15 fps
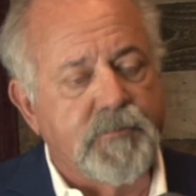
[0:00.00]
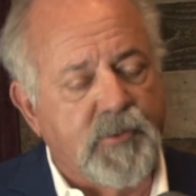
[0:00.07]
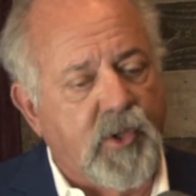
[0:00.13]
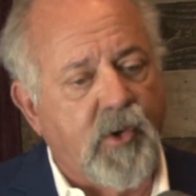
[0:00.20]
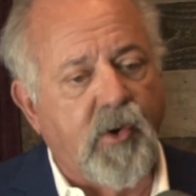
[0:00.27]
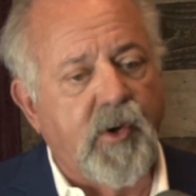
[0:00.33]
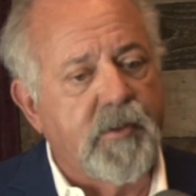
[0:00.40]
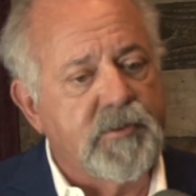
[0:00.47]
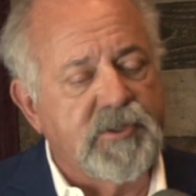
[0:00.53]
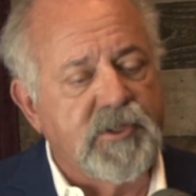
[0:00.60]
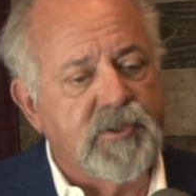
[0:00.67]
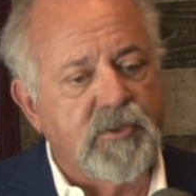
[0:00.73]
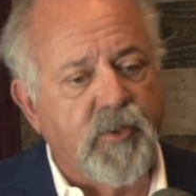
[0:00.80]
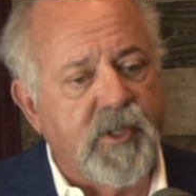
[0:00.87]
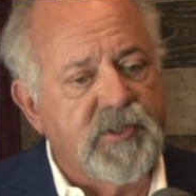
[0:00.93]
current
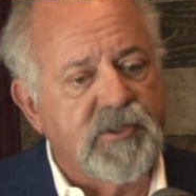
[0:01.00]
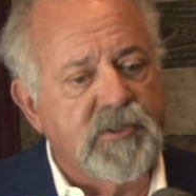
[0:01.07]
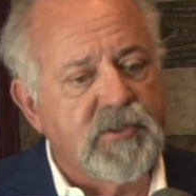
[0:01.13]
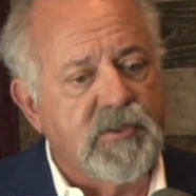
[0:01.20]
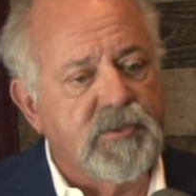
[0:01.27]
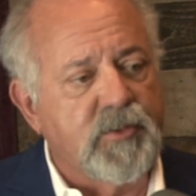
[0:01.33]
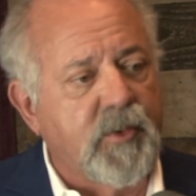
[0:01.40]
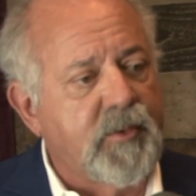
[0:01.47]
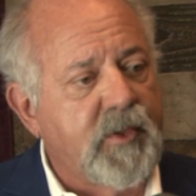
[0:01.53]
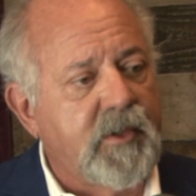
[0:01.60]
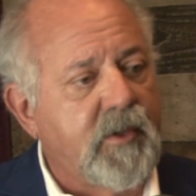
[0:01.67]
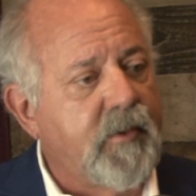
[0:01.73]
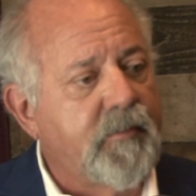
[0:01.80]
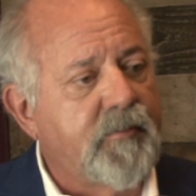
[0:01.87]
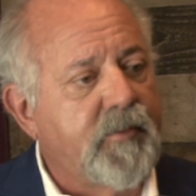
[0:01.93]
situations is what,
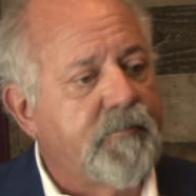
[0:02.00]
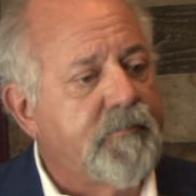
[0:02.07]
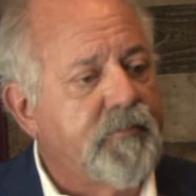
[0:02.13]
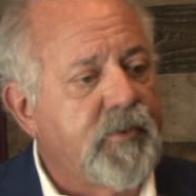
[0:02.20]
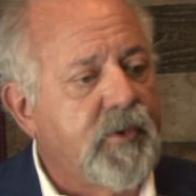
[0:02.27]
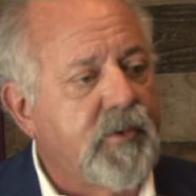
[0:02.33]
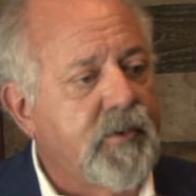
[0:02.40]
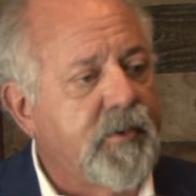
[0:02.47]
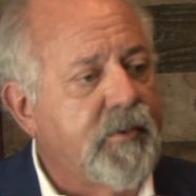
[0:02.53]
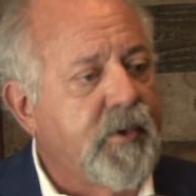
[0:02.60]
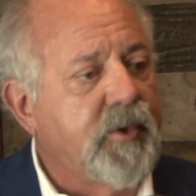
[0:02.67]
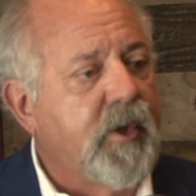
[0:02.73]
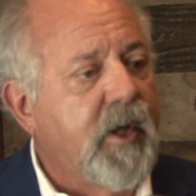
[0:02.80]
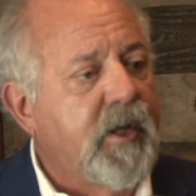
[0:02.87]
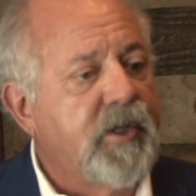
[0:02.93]
you
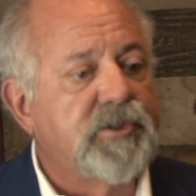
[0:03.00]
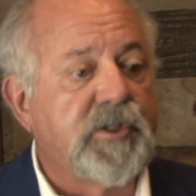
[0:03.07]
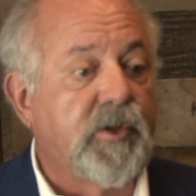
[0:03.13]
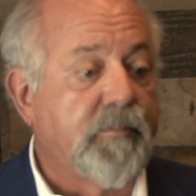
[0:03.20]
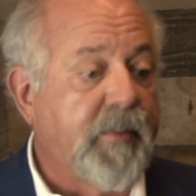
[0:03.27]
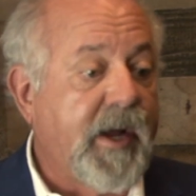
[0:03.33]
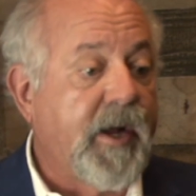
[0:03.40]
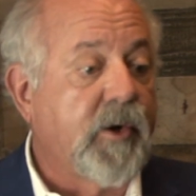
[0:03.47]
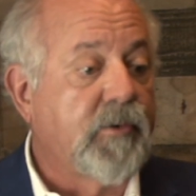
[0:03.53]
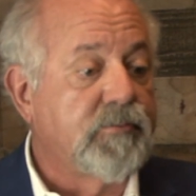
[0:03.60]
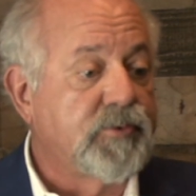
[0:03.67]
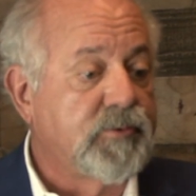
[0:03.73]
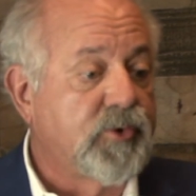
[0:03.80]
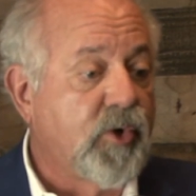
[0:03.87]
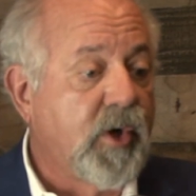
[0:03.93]
either buy
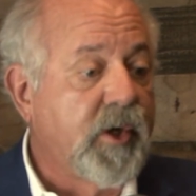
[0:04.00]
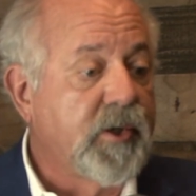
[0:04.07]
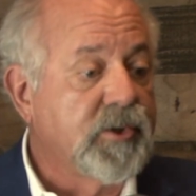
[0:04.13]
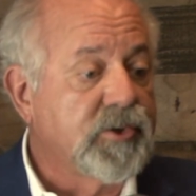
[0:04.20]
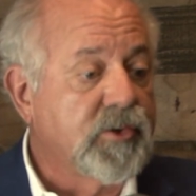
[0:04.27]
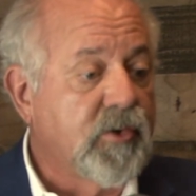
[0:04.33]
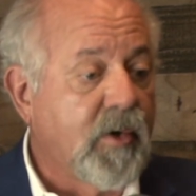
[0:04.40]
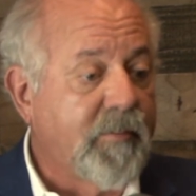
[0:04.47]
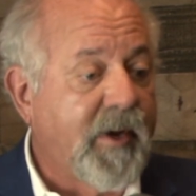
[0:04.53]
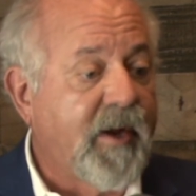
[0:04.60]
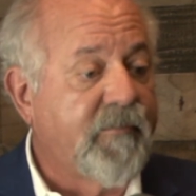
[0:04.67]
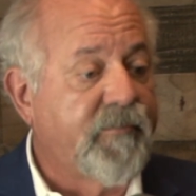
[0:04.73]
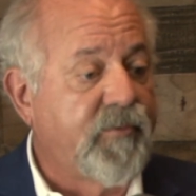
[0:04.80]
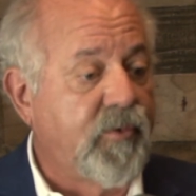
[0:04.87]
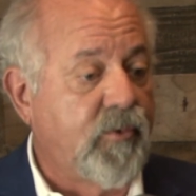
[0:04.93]
drugs or buy
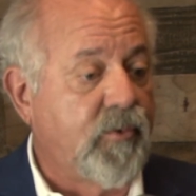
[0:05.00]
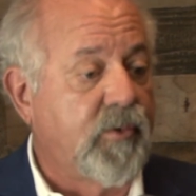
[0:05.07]
food.